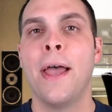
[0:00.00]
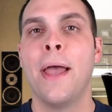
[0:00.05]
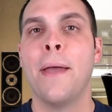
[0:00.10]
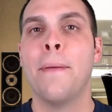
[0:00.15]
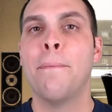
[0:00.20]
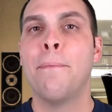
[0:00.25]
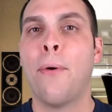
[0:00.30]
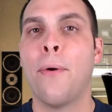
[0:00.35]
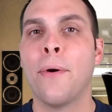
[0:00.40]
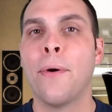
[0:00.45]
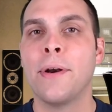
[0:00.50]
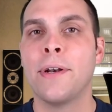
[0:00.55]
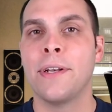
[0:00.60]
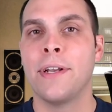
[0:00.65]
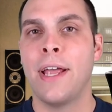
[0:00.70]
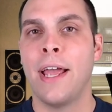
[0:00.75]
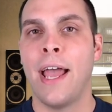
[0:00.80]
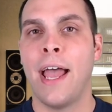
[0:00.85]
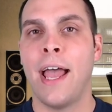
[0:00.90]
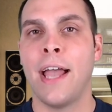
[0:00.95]

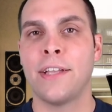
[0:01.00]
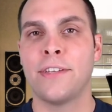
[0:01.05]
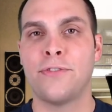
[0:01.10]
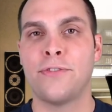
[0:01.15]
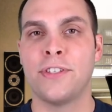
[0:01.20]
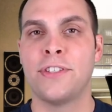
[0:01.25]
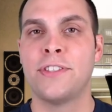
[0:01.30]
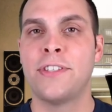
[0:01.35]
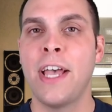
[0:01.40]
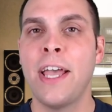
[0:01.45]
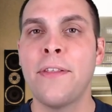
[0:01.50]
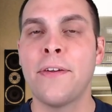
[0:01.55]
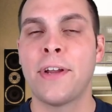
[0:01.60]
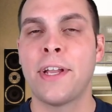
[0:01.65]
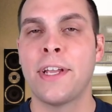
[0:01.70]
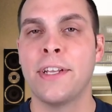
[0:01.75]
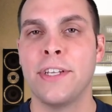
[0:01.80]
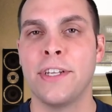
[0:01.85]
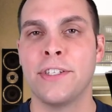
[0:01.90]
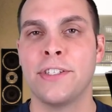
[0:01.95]
Important extracellular
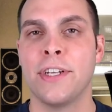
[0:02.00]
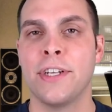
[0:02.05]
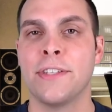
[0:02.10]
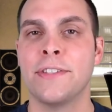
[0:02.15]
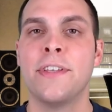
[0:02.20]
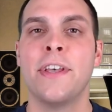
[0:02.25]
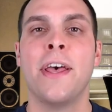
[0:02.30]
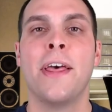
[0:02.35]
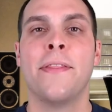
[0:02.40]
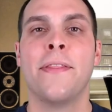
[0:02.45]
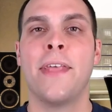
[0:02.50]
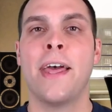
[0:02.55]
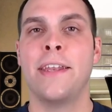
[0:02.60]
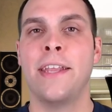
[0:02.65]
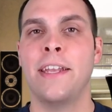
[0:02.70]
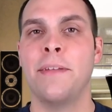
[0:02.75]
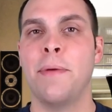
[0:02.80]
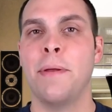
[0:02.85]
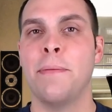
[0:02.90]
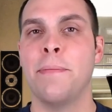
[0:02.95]
conditions that
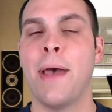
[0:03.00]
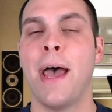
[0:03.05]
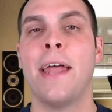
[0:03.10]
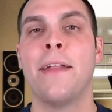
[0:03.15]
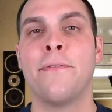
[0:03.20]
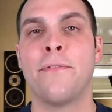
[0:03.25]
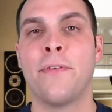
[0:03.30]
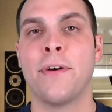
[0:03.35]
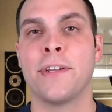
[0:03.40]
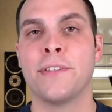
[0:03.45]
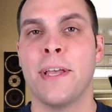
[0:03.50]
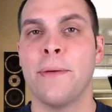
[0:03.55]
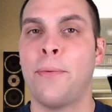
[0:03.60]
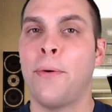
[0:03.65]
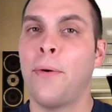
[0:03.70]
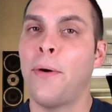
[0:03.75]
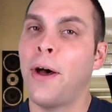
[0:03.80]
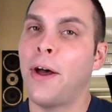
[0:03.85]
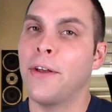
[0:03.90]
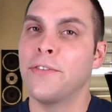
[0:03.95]
need to be met, for
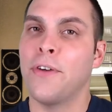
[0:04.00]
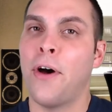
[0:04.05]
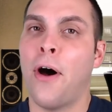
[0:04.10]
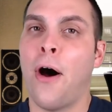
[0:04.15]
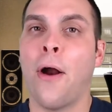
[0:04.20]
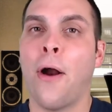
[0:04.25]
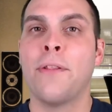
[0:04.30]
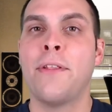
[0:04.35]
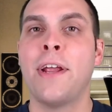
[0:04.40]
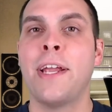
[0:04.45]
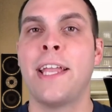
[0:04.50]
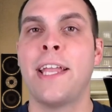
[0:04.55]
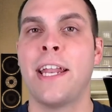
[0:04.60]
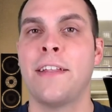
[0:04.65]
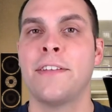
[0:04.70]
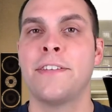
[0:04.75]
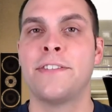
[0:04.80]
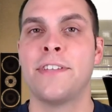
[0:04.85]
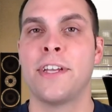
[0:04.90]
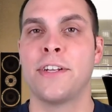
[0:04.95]
example, are they
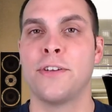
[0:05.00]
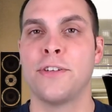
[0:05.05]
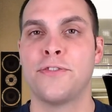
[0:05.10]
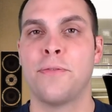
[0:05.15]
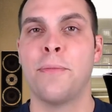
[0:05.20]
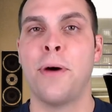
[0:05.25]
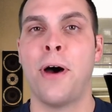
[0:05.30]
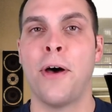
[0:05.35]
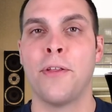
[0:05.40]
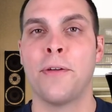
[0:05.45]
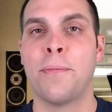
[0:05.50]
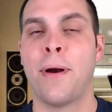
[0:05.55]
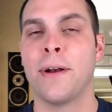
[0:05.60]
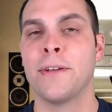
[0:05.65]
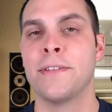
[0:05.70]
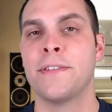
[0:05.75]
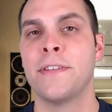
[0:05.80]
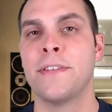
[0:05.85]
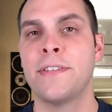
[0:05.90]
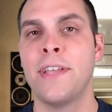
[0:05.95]
getting the signals from other
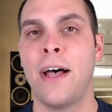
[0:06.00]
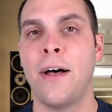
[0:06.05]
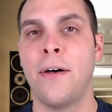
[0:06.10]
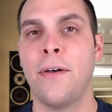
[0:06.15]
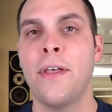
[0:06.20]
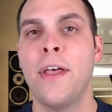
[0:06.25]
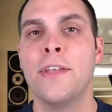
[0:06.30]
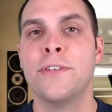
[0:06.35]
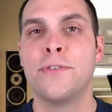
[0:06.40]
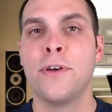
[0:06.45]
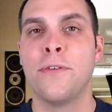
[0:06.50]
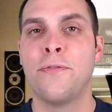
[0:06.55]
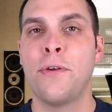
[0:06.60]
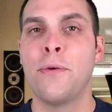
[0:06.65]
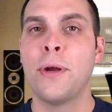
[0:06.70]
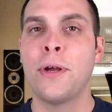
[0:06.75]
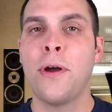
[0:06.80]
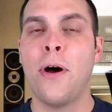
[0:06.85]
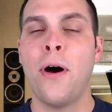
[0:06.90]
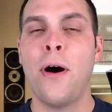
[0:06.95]
parts of the cell? So if you
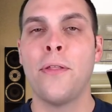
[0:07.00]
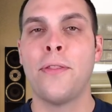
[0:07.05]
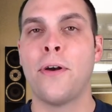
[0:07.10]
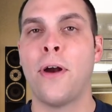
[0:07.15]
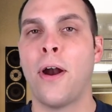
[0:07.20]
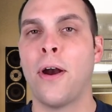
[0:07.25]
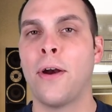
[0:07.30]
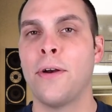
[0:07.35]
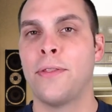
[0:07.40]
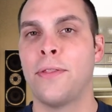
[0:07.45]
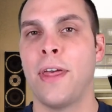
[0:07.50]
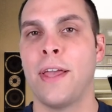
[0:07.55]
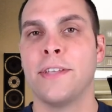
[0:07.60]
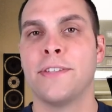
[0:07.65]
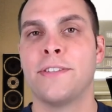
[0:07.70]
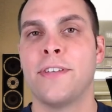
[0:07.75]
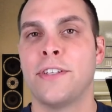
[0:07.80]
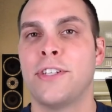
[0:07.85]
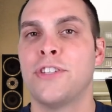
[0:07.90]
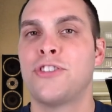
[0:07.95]
recall, there are
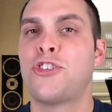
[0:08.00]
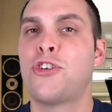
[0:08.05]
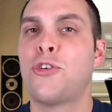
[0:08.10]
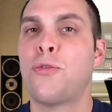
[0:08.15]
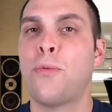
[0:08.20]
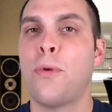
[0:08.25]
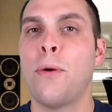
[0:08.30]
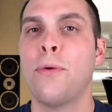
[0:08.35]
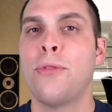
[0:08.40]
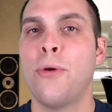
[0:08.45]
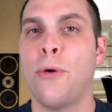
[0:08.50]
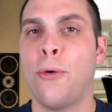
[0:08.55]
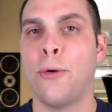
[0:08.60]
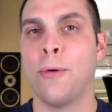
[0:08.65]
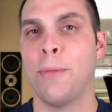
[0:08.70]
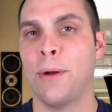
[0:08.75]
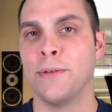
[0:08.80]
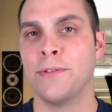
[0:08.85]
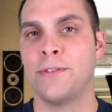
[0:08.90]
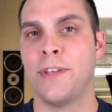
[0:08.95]
things such as growth
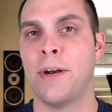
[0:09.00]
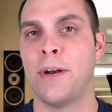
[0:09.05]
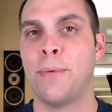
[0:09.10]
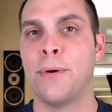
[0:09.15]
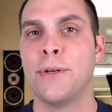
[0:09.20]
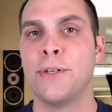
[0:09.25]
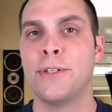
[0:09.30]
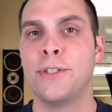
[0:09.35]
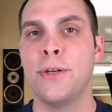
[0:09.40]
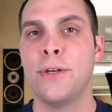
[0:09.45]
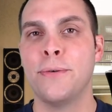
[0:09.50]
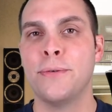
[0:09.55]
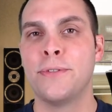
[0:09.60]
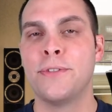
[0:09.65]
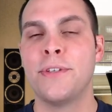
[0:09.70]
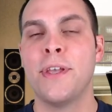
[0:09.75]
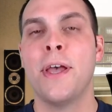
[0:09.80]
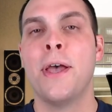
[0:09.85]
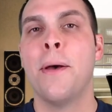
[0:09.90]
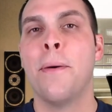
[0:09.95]
hormones that are
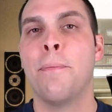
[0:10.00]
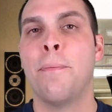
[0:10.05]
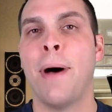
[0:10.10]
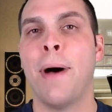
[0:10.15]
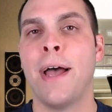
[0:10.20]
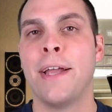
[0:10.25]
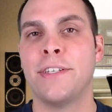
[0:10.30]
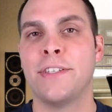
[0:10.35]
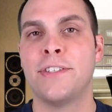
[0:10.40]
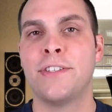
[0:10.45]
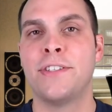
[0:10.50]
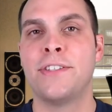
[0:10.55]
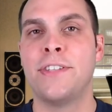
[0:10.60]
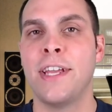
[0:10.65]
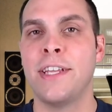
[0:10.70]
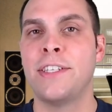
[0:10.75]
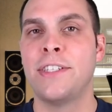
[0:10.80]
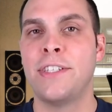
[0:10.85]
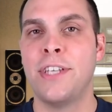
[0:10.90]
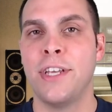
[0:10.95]
produced by
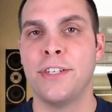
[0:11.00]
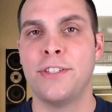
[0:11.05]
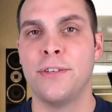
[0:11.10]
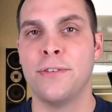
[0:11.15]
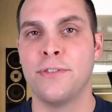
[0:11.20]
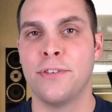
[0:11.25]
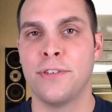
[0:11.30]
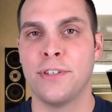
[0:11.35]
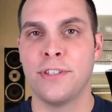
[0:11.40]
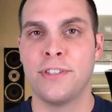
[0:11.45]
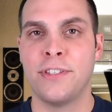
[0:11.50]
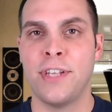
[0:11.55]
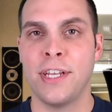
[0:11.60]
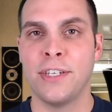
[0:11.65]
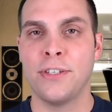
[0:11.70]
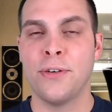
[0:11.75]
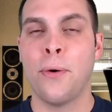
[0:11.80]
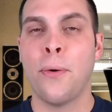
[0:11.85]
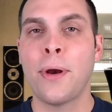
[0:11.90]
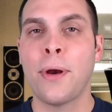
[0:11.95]
distinct tissues or
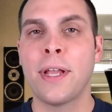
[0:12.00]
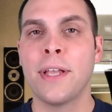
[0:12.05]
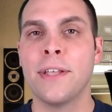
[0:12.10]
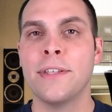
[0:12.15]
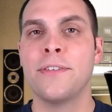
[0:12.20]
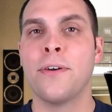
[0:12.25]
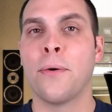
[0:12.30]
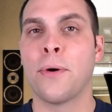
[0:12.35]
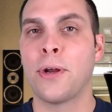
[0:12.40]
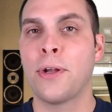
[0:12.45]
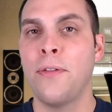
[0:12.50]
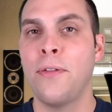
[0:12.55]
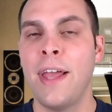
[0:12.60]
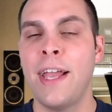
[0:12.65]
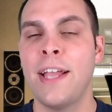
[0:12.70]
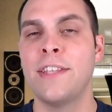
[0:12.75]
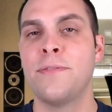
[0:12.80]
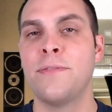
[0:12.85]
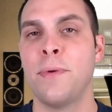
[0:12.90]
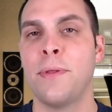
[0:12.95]
distinct organs or
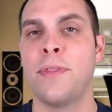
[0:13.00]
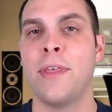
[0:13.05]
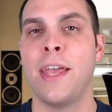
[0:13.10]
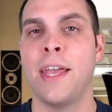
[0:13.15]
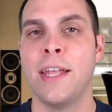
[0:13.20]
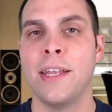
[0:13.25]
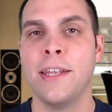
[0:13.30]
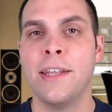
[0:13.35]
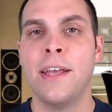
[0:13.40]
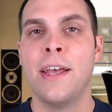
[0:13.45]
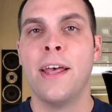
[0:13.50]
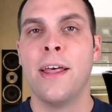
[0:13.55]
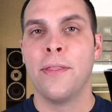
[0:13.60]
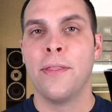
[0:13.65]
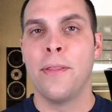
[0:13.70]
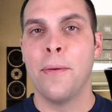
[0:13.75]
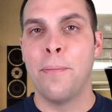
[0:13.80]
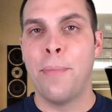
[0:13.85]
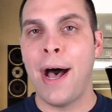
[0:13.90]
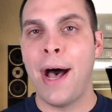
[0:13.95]
glands within
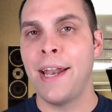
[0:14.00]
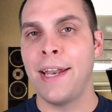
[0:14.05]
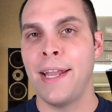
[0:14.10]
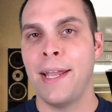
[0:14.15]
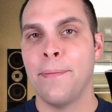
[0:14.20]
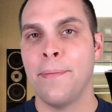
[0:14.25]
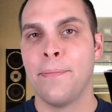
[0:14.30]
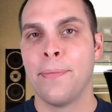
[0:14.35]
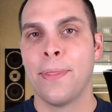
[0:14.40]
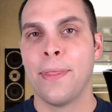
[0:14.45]
the body.